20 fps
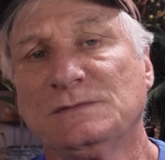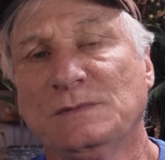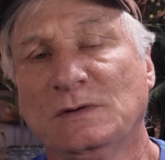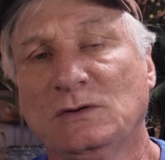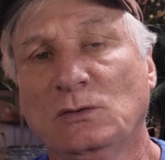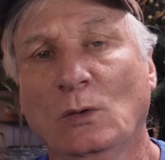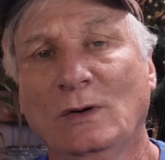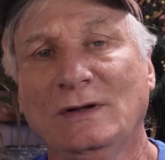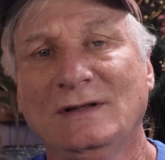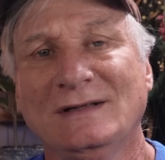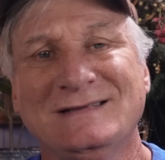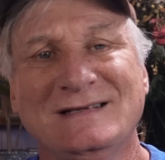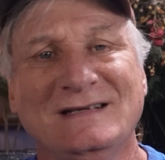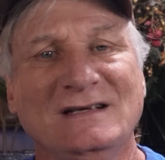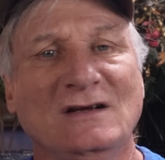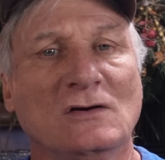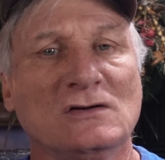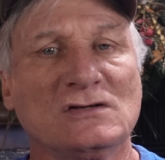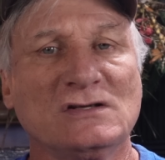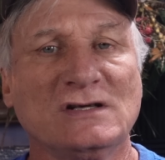between the
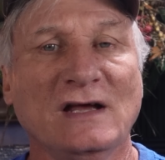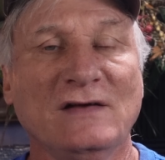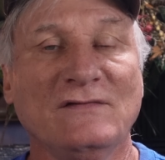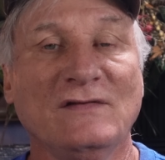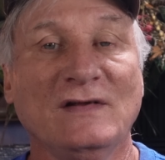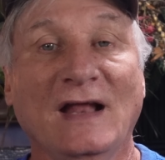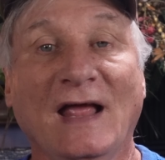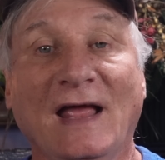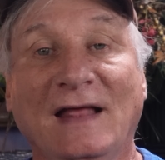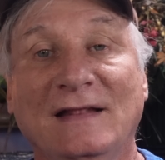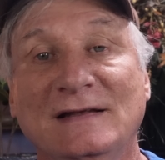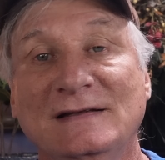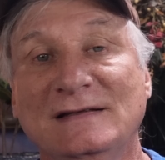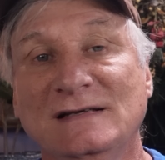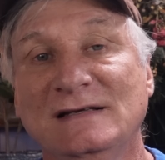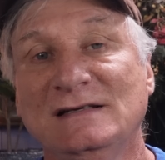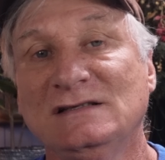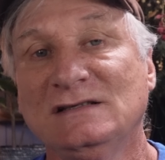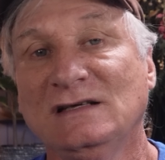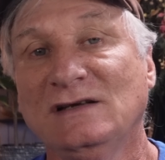TR7 and the
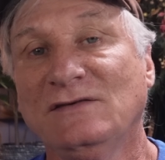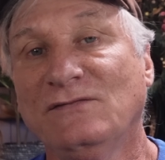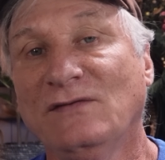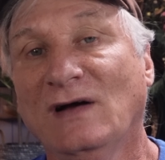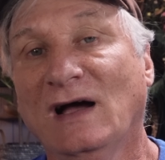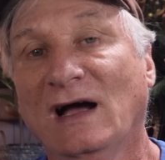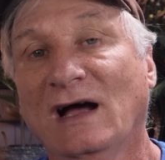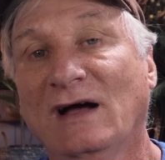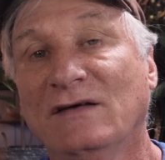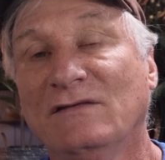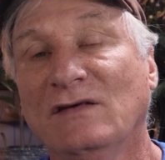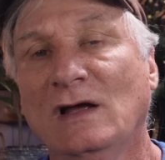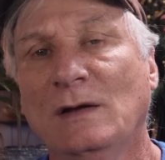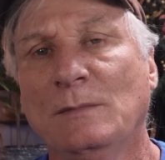TC5,